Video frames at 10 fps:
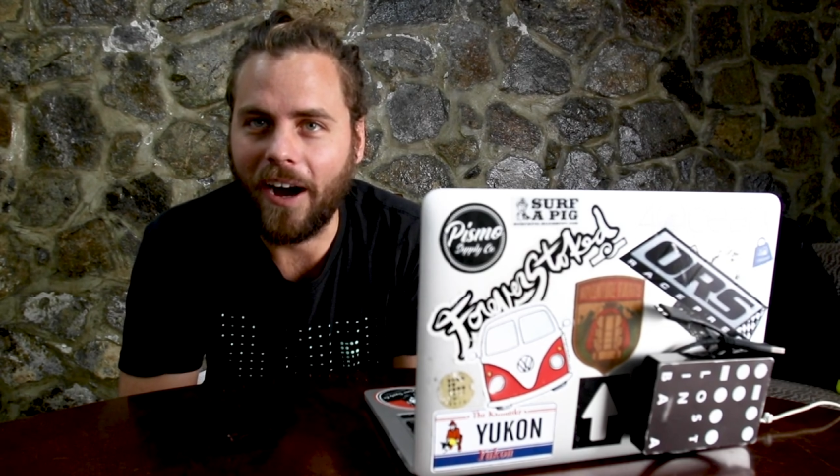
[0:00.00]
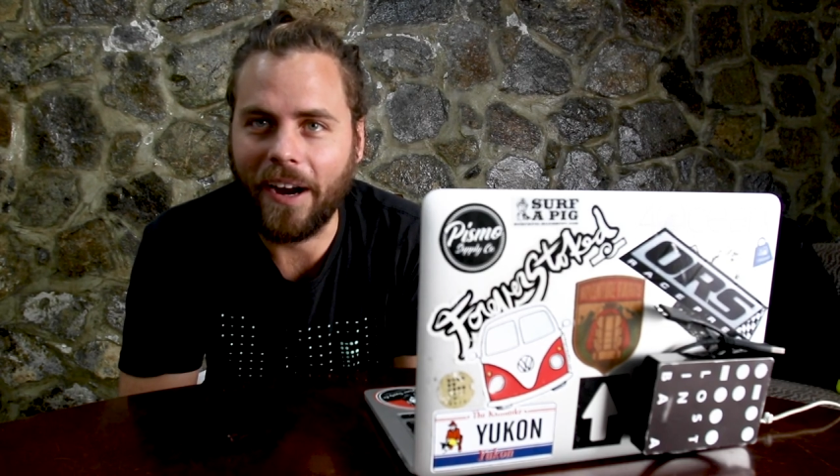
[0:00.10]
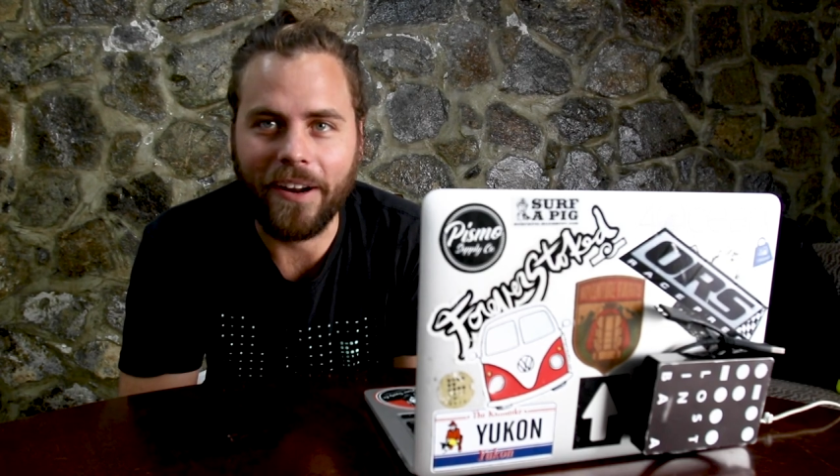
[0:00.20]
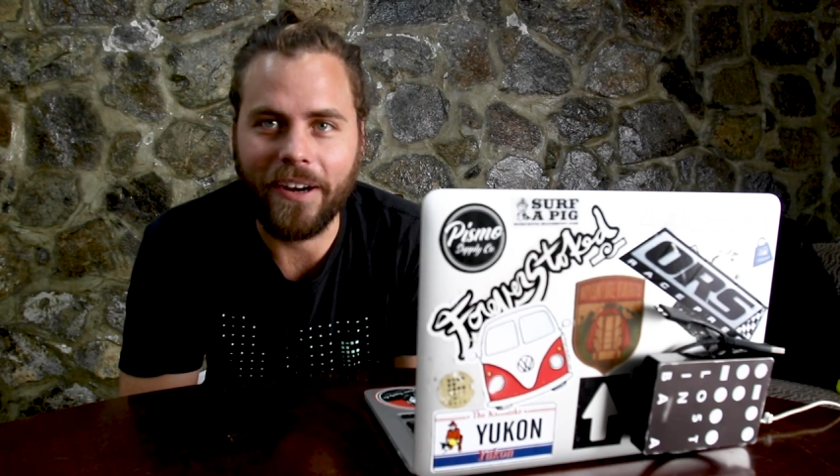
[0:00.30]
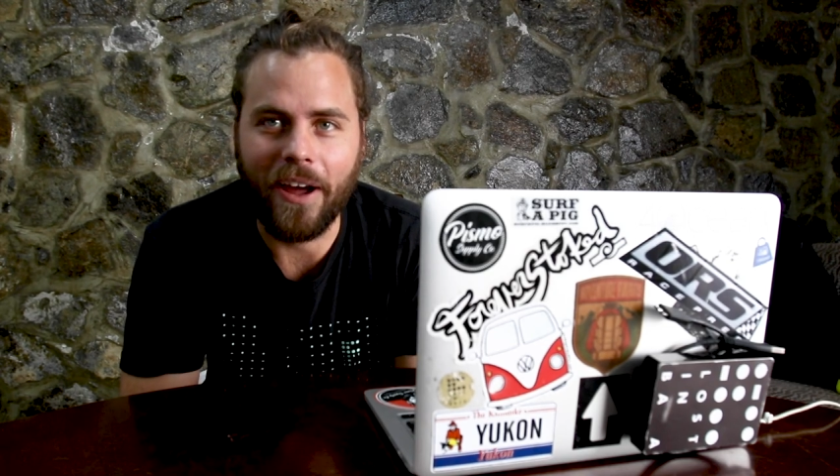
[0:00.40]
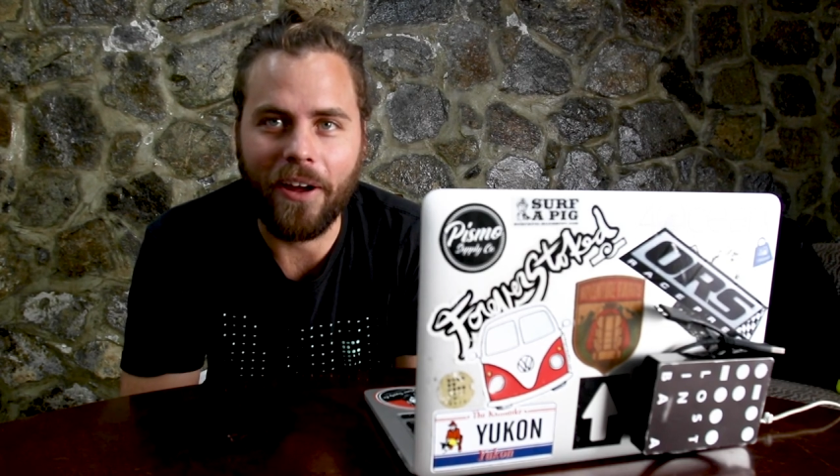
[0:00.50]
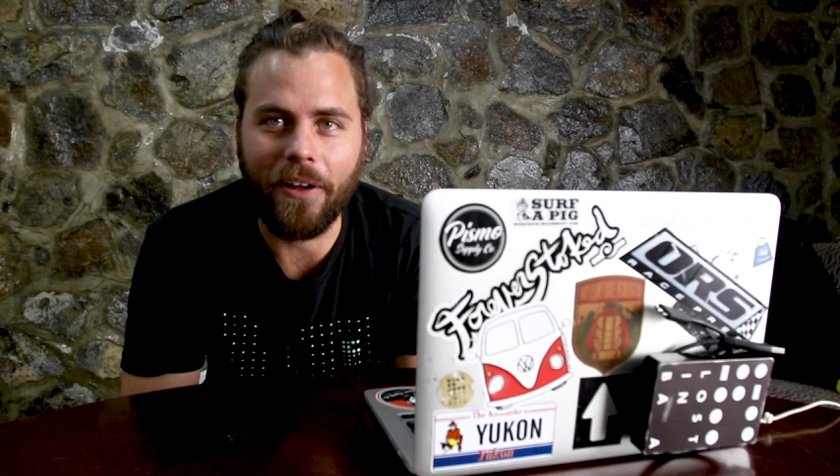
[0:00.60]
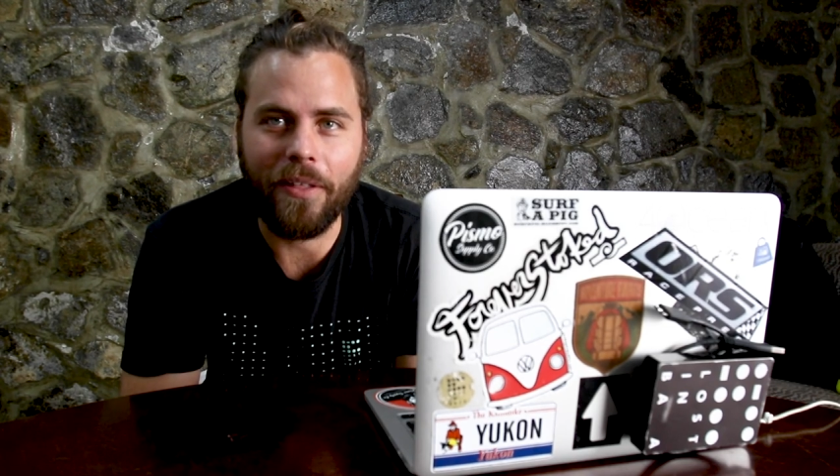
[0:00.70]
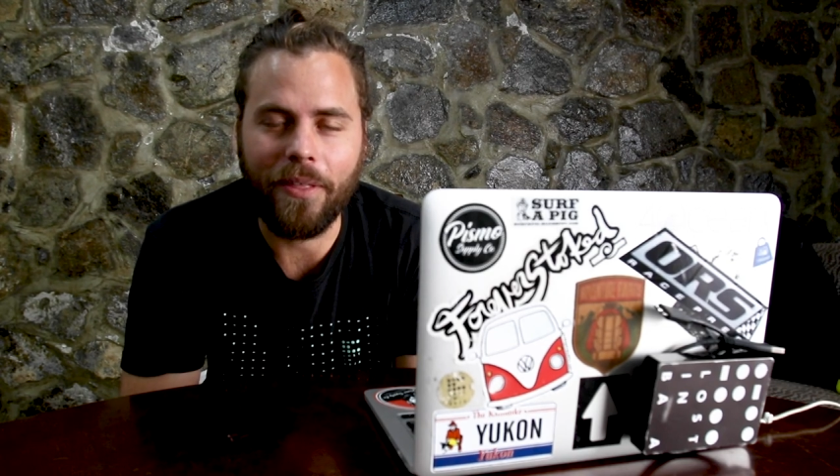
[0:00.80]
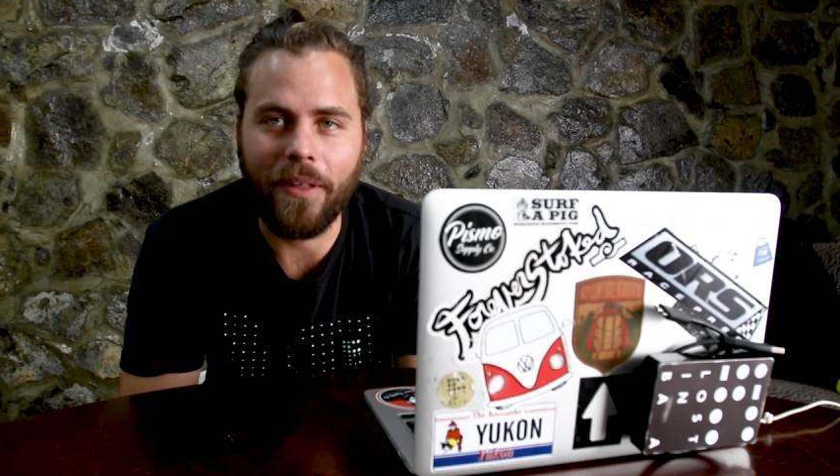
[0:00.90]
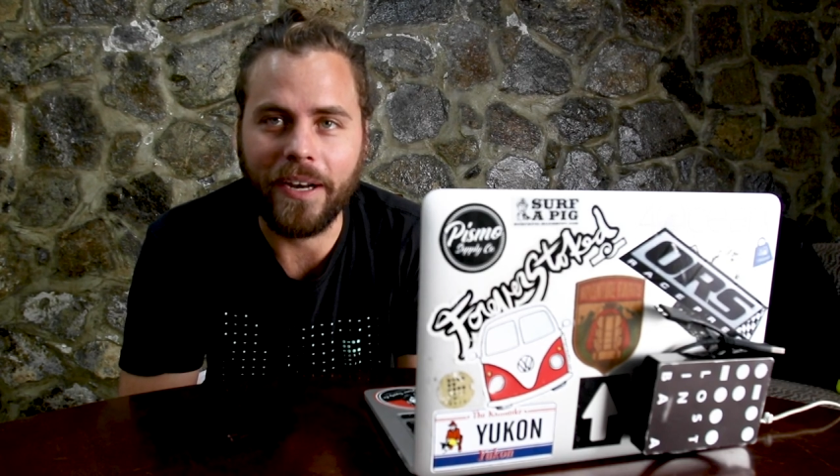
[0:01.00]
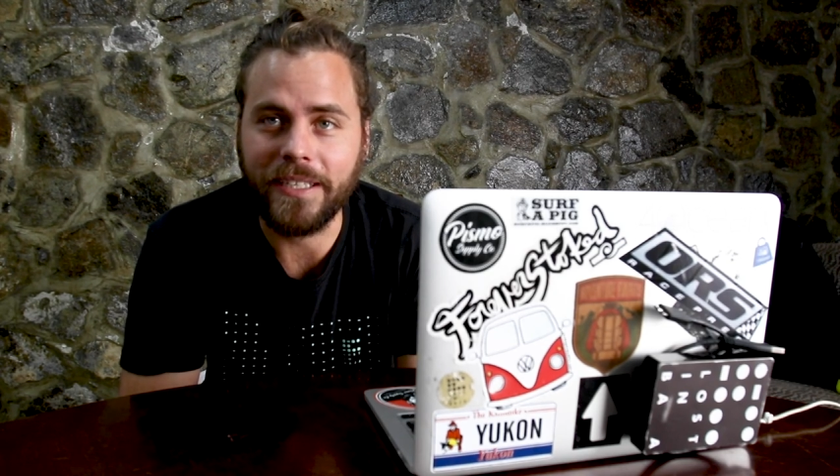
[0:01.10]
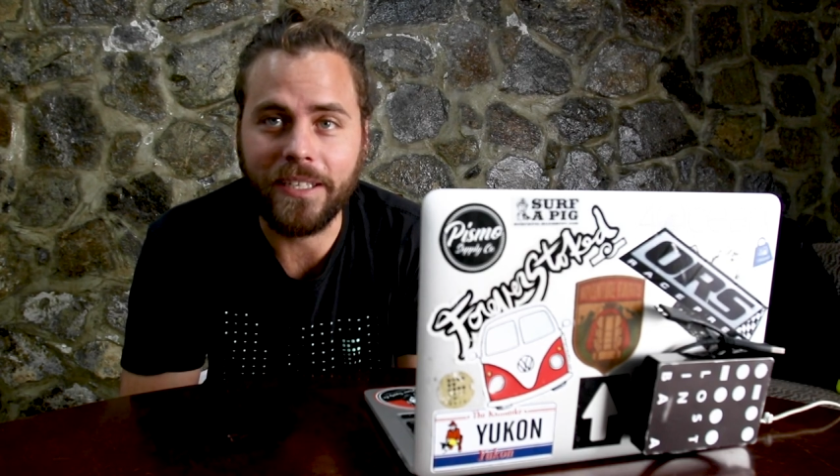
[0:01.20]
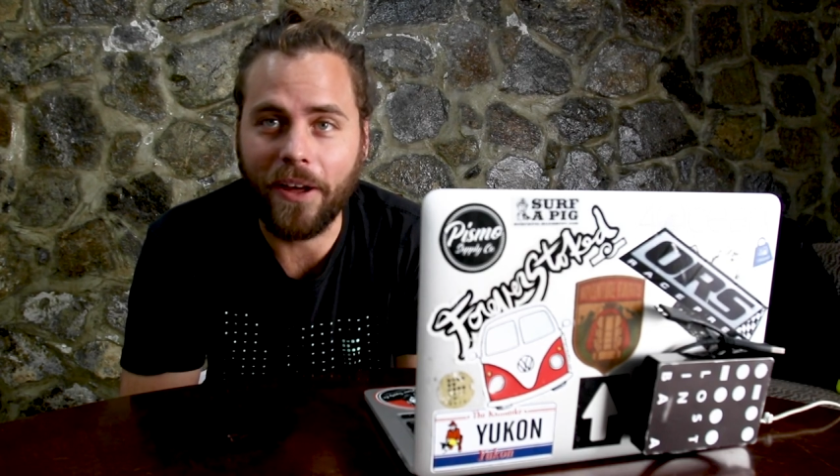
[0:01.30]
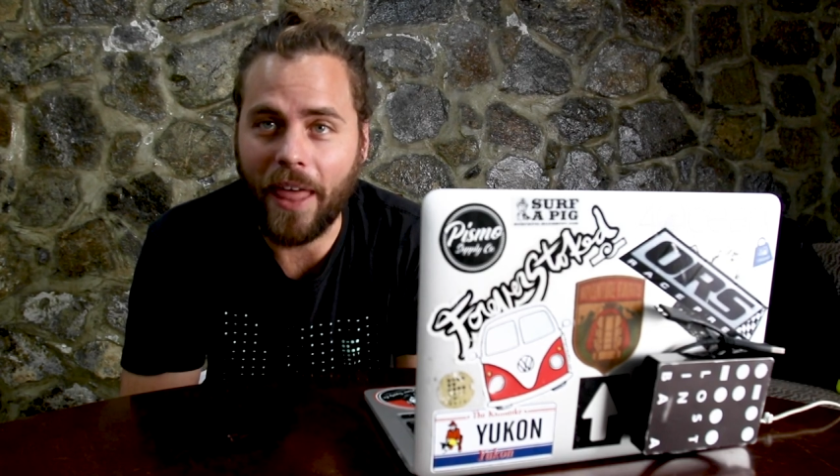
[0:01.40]
I don't know. I
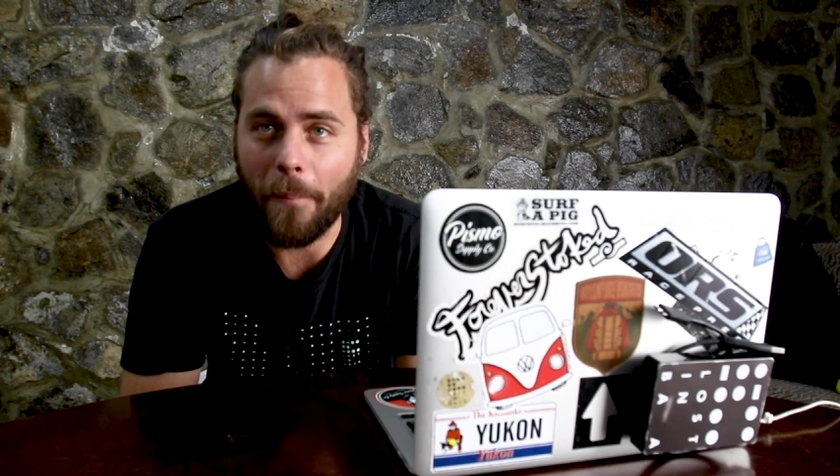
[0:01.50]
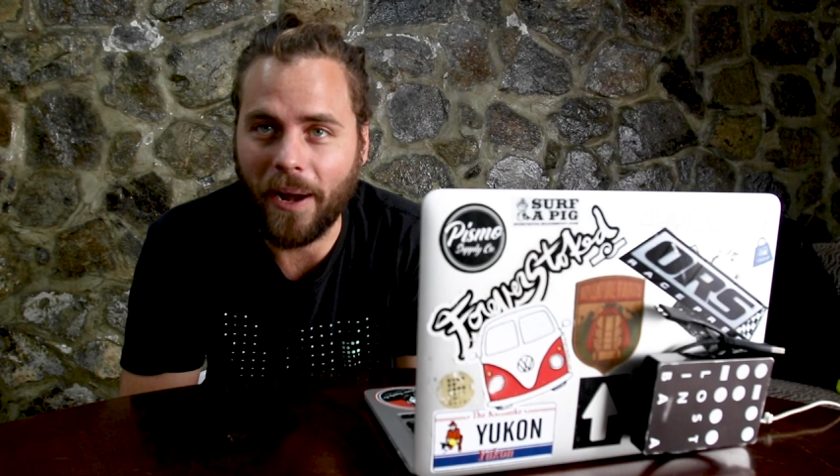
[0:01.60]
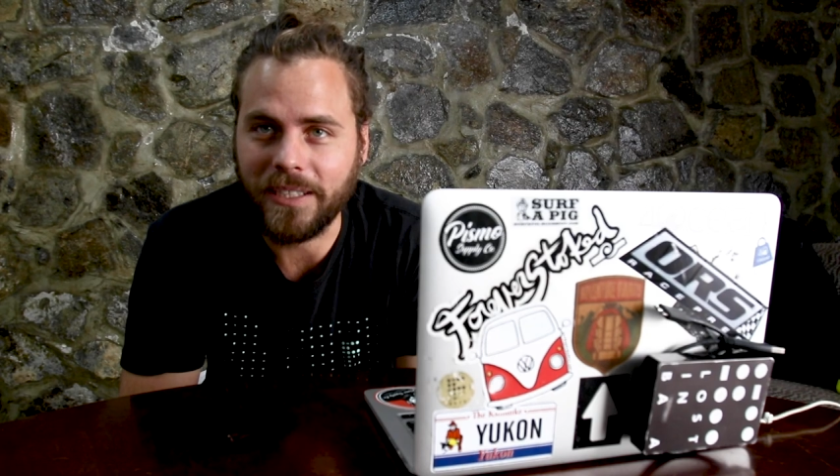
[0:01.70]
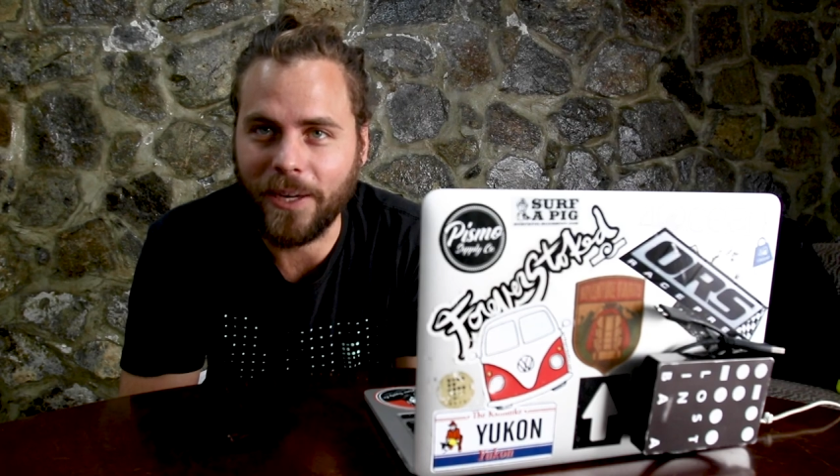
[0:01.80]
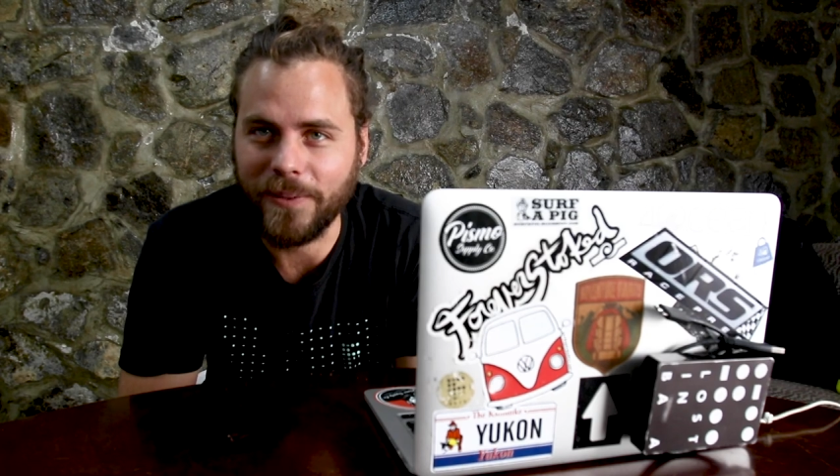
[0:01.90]
didn't know that much.